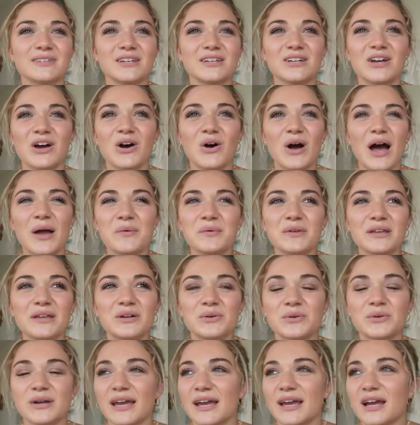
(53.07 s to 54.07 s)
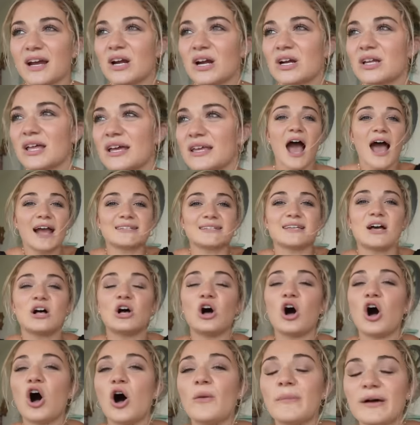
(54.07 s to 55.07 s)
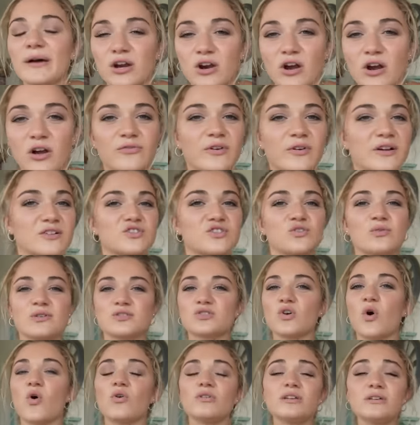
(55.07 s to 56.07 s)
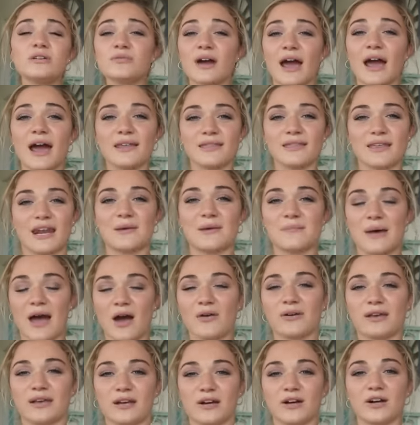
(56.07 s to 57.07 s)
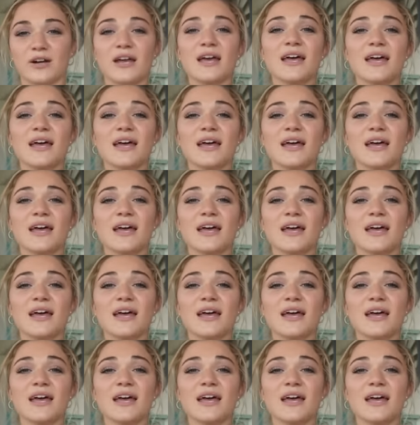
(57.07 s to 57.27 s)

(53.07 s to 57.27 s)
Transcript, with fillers: You know, I really don't care. Like, I tell all my girlfriends, so it's only right that I'm out here